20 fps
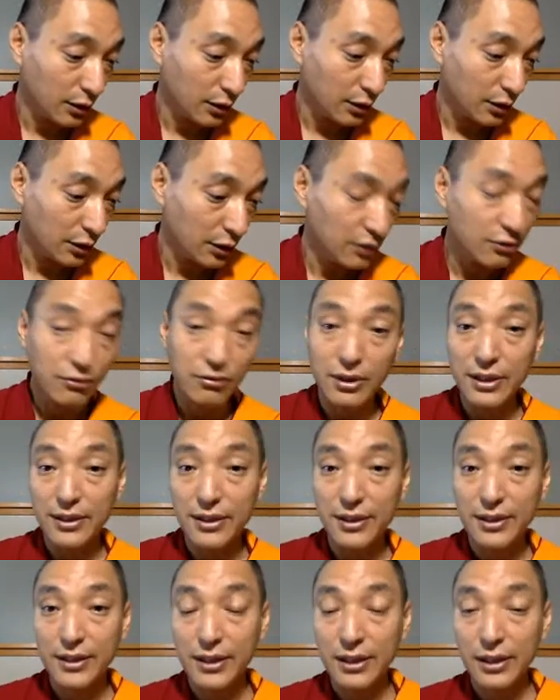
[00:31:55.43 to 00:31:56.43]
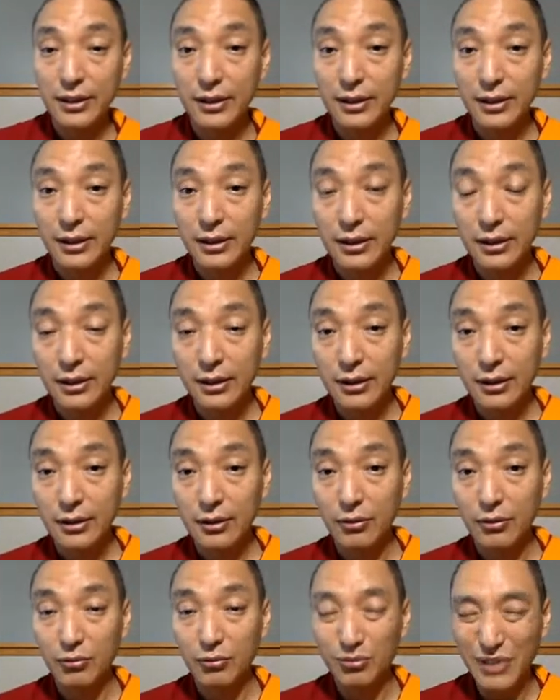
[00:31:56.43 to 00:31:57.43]
hindrance,
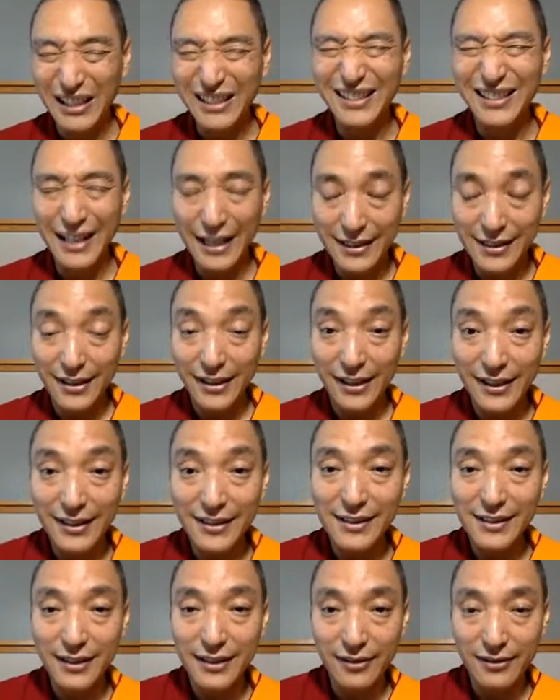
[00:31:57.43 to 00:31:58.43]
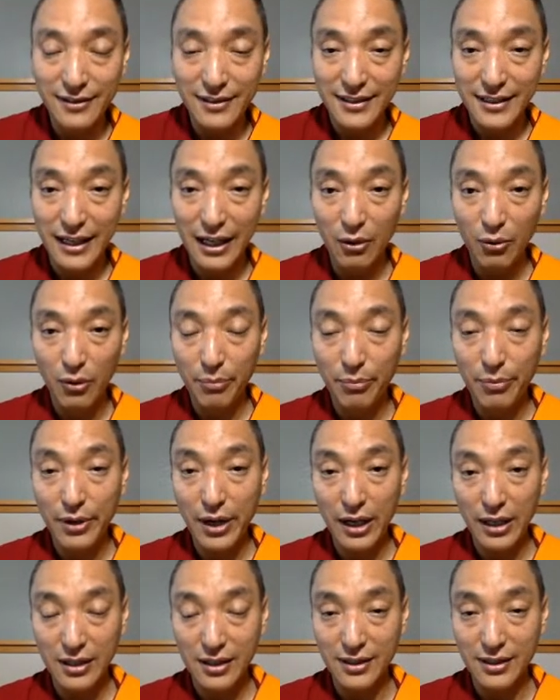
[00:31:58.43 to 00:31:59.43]
one that hinders our
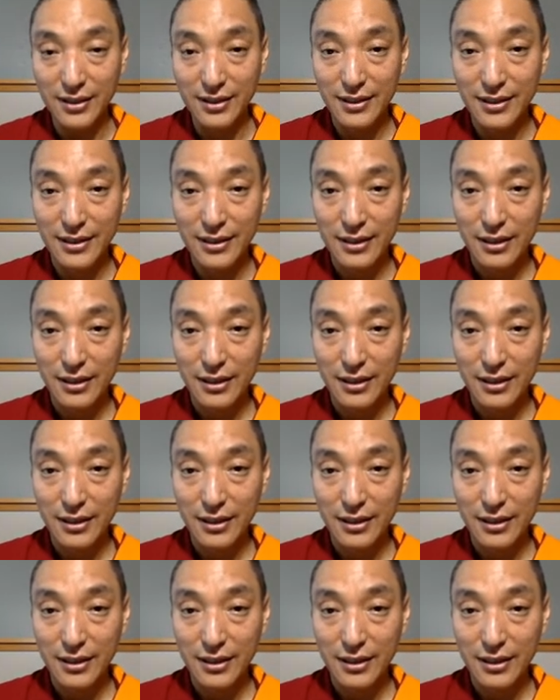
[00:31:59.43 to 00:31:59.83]
practice,